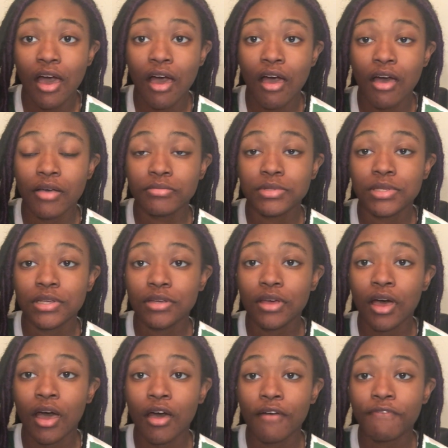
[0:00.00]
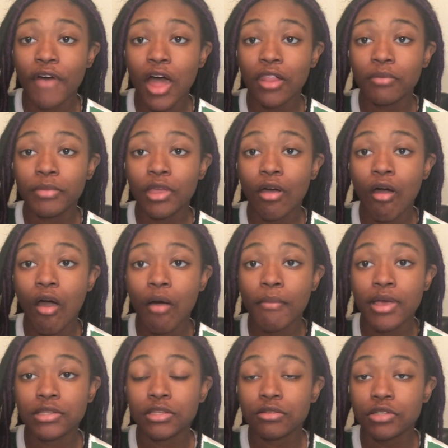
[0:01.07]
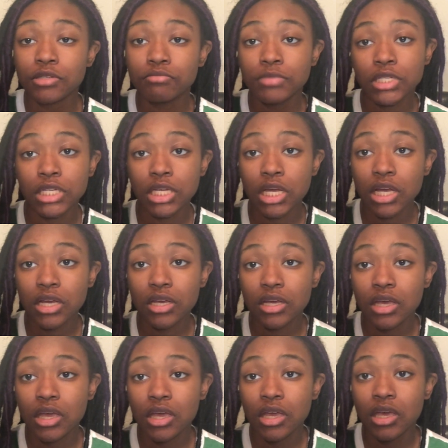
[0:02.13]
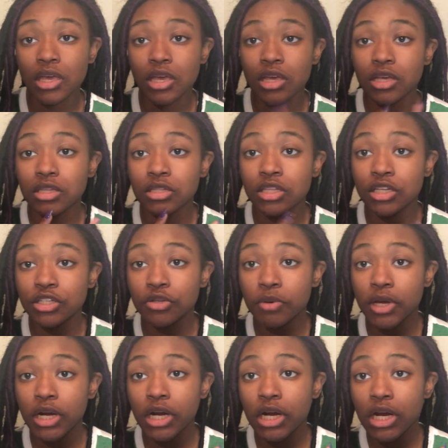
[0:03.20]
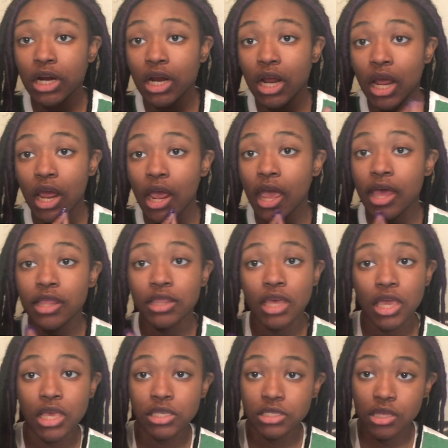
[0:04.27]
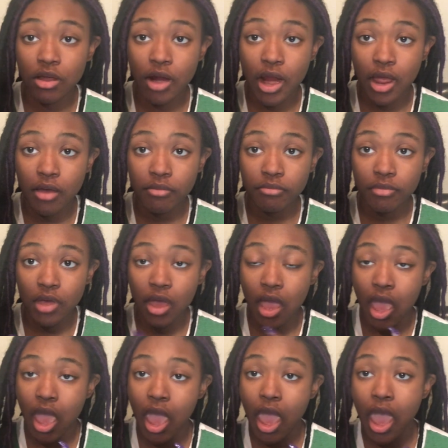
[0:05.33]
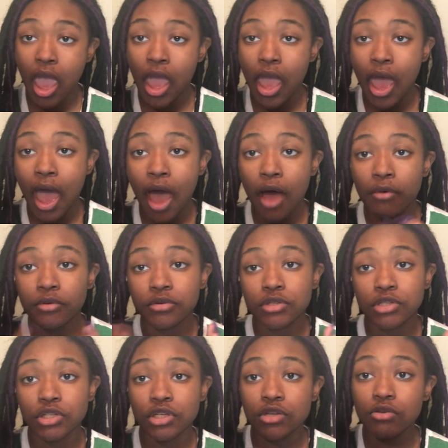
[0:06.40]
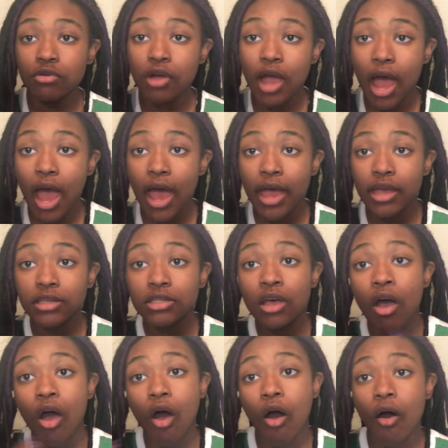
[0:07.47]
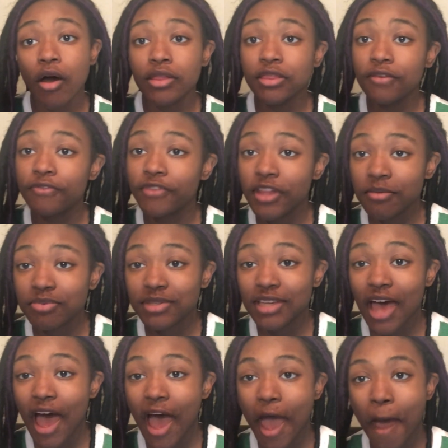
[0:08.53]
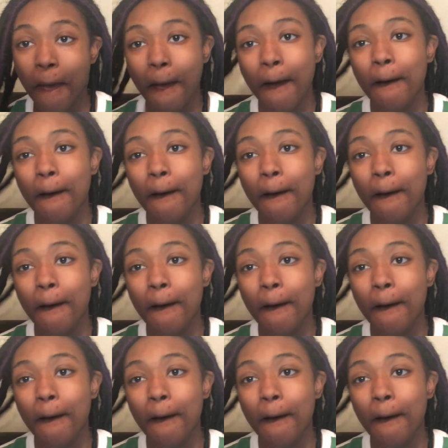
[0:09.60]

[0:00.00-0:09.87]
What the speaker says: Follow me on all my social media, the Twitter and the Instagram. And I will see you guys on the flip side.